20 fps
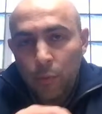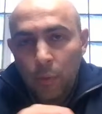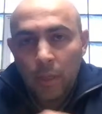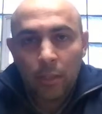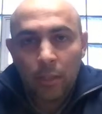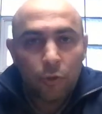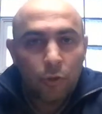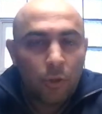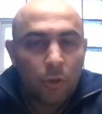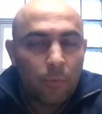with a
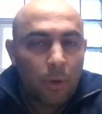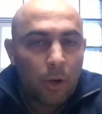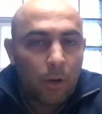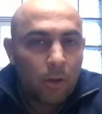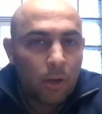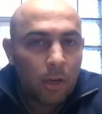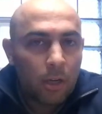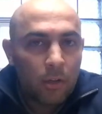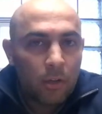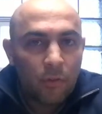history of
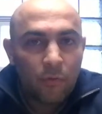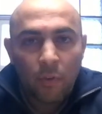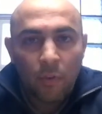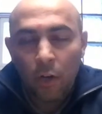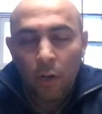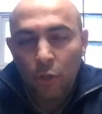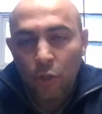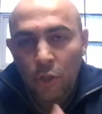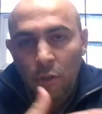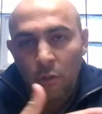myocardial
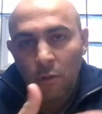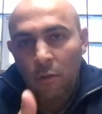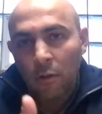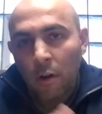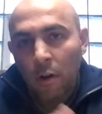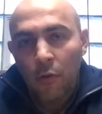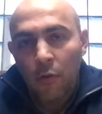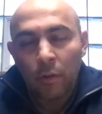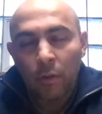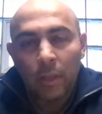infarction and other
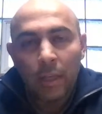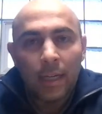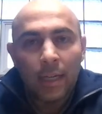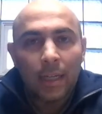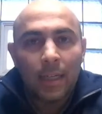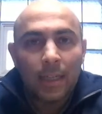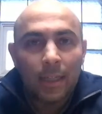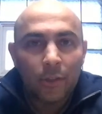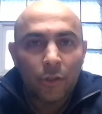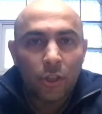heart-related
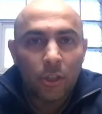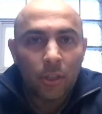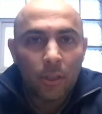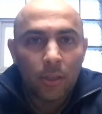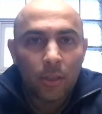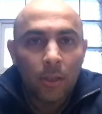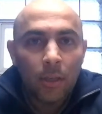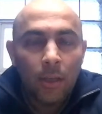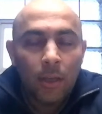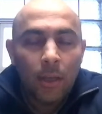conditions,
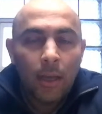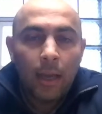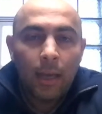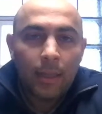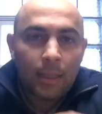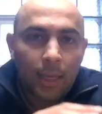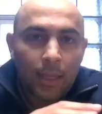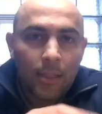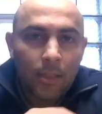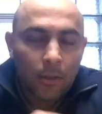and
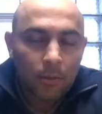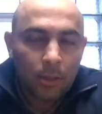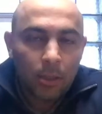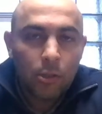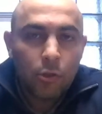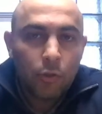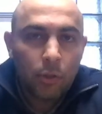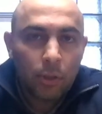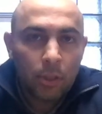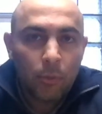that's how they
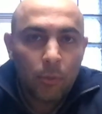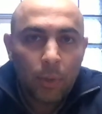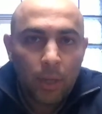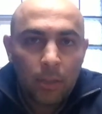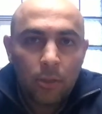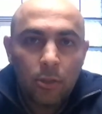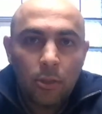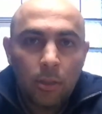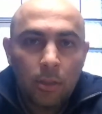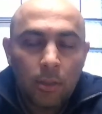screened the
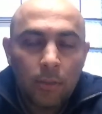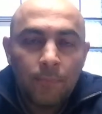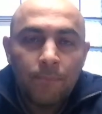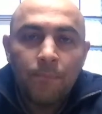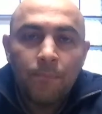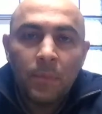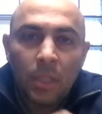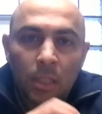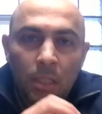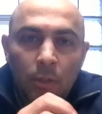patients.
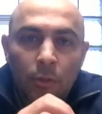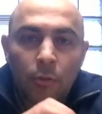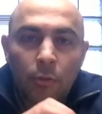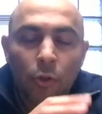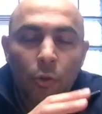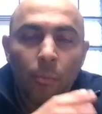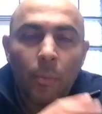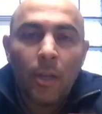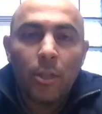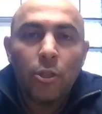There's
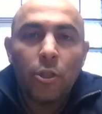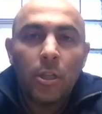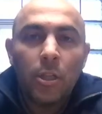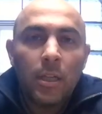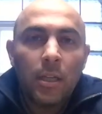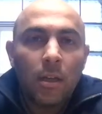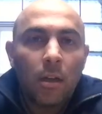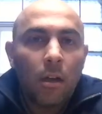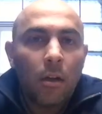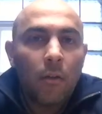no
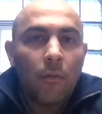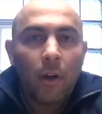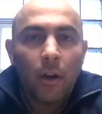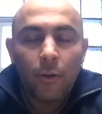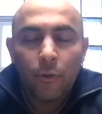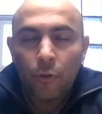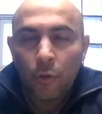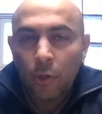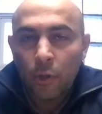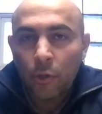mentioning of
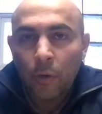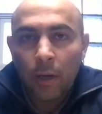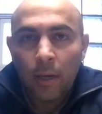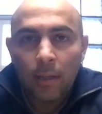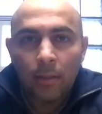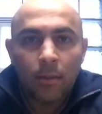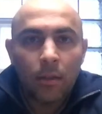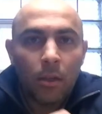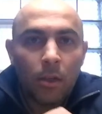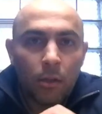
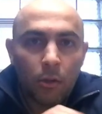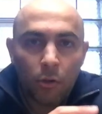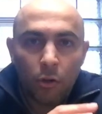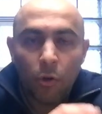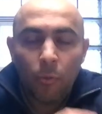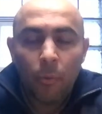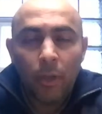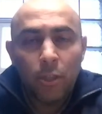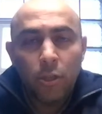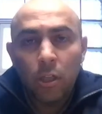osteoarthritis, no
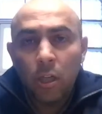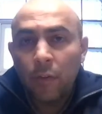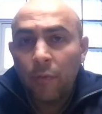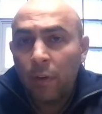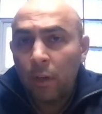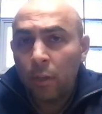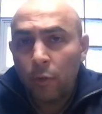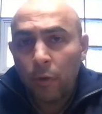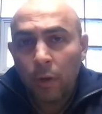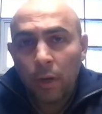mentioning of
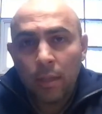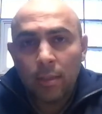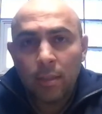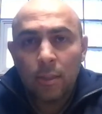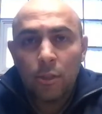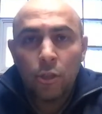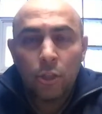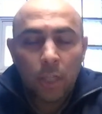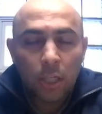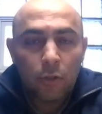arthritis
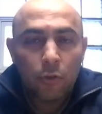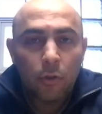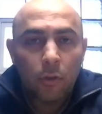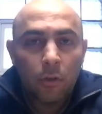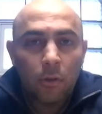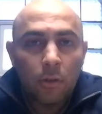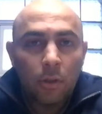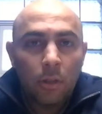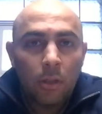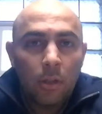in
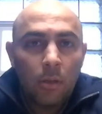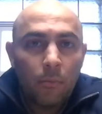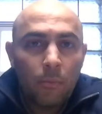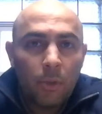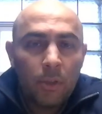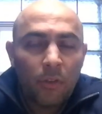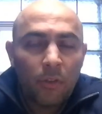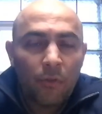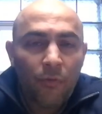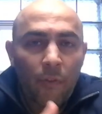general,
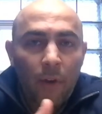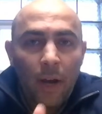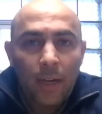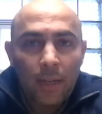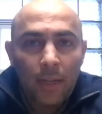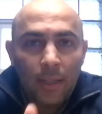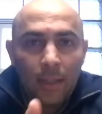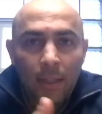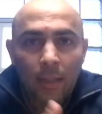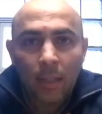but the
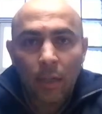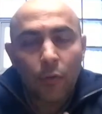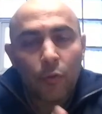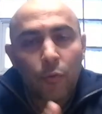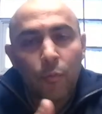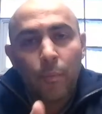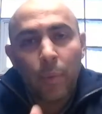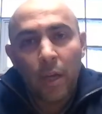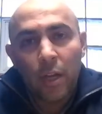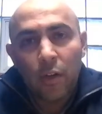finding that there was
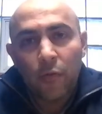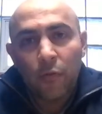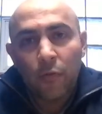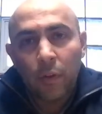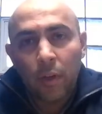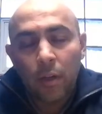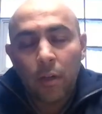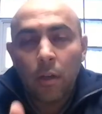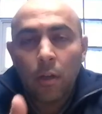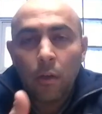
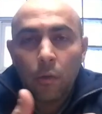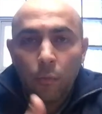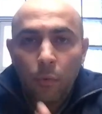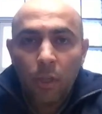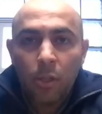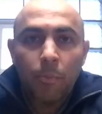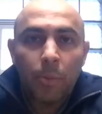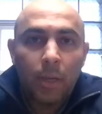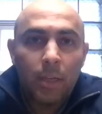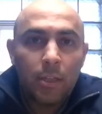benefit
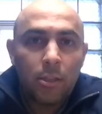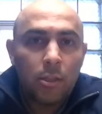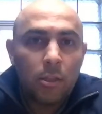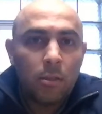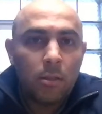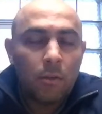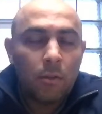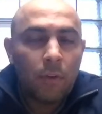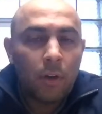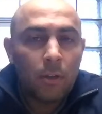with patients
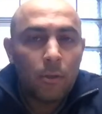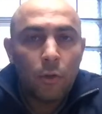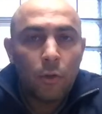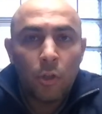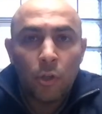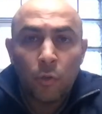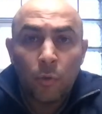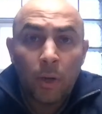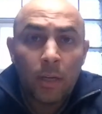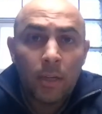of
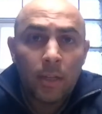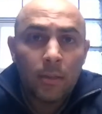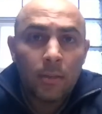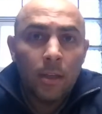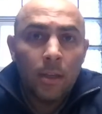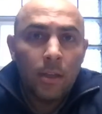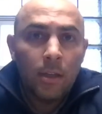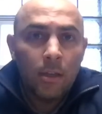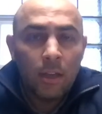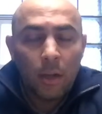arthritis
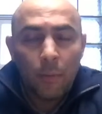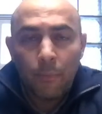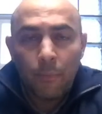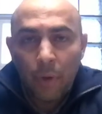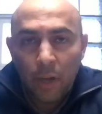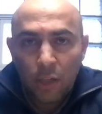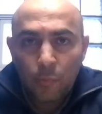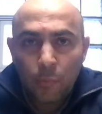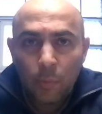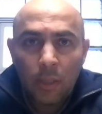could at
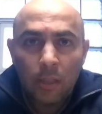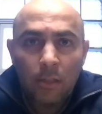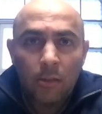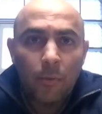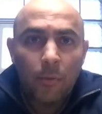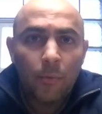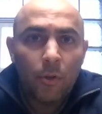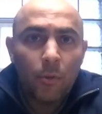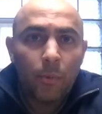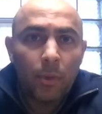best be
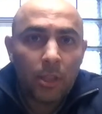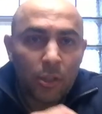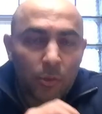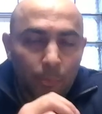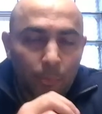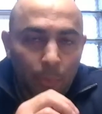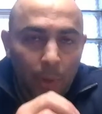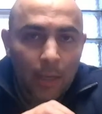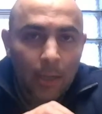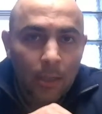determined to be
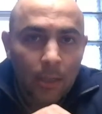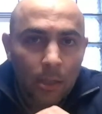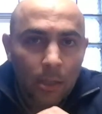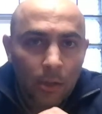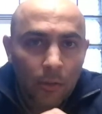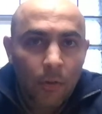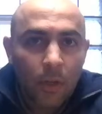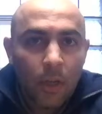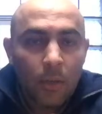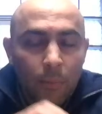
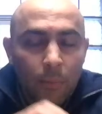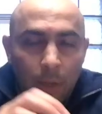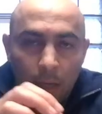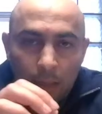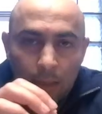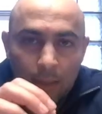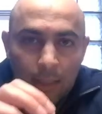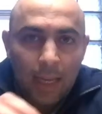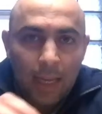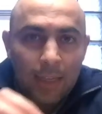speculative
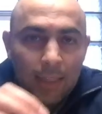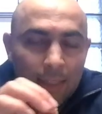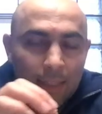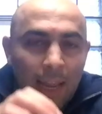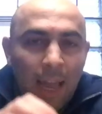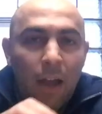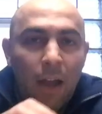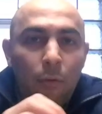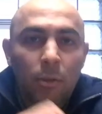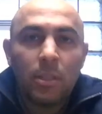because that is
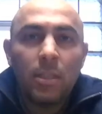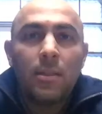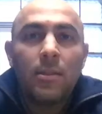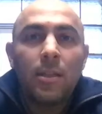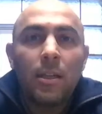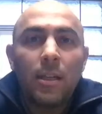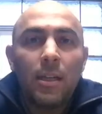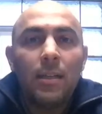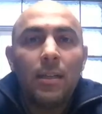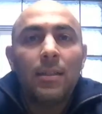not what the
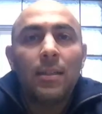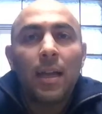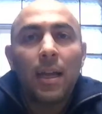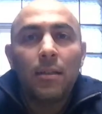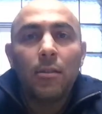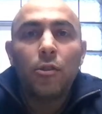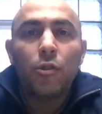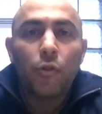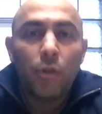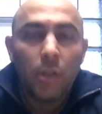study design
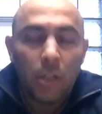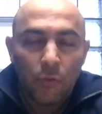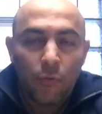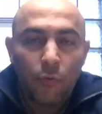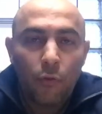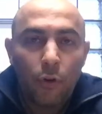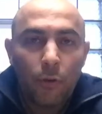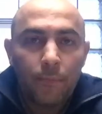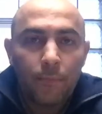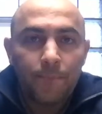is screened
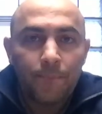for.